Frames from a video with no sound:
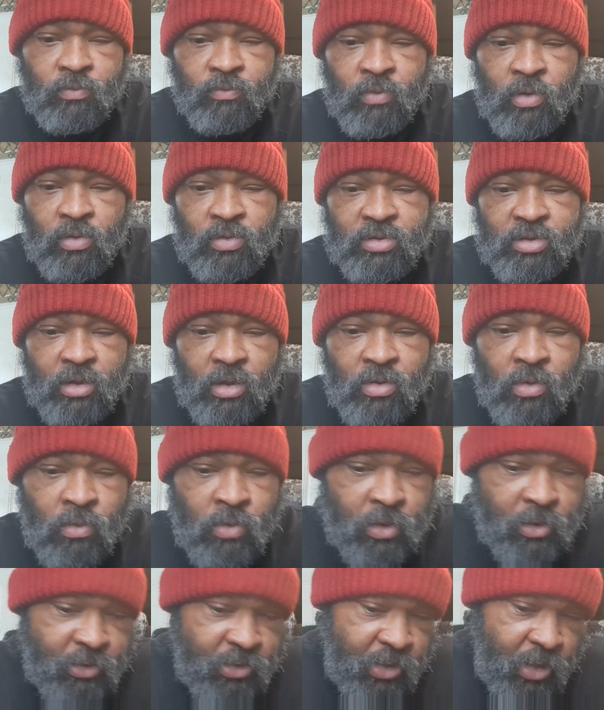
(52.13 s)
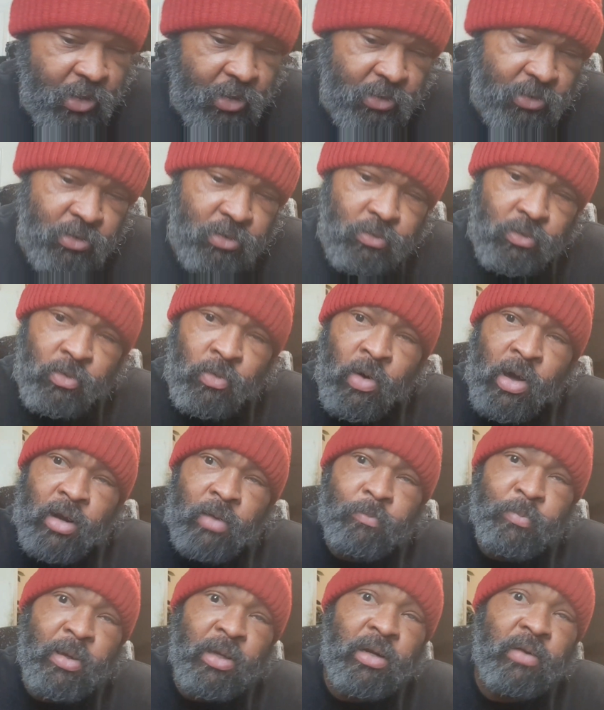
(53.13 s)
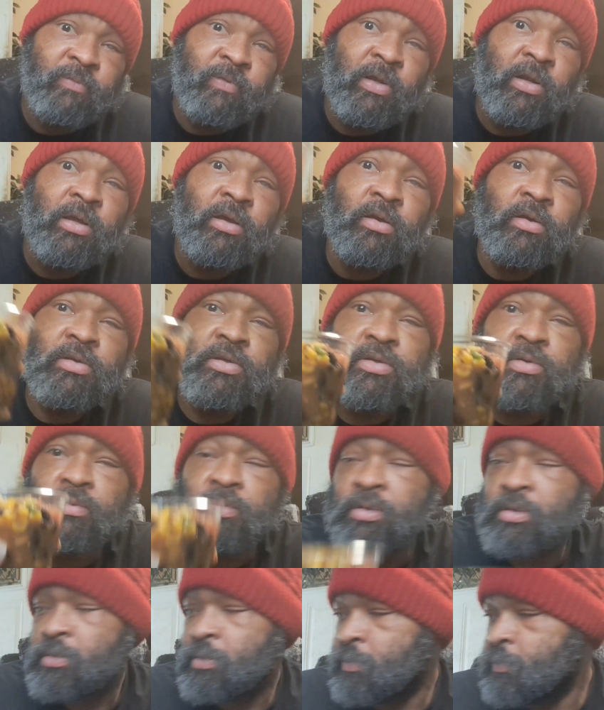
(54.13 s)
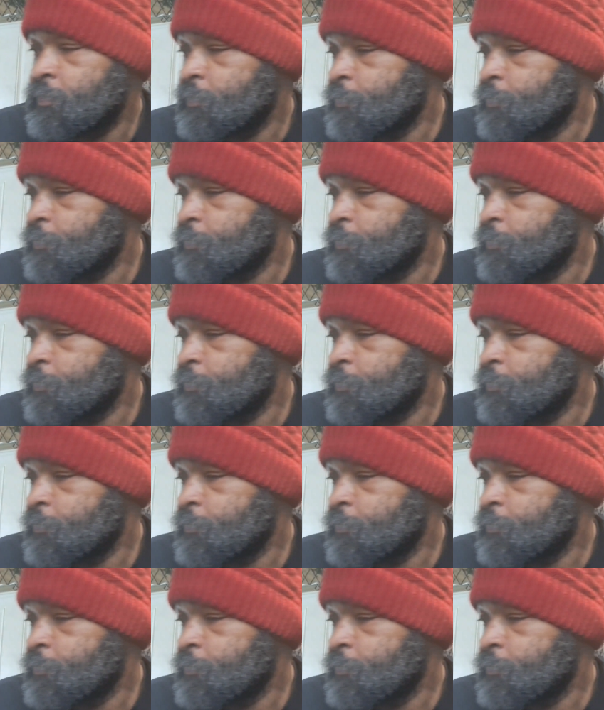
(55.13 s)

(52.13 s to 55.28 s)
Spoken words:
roasted corn is at. There's quite a bit of it here too.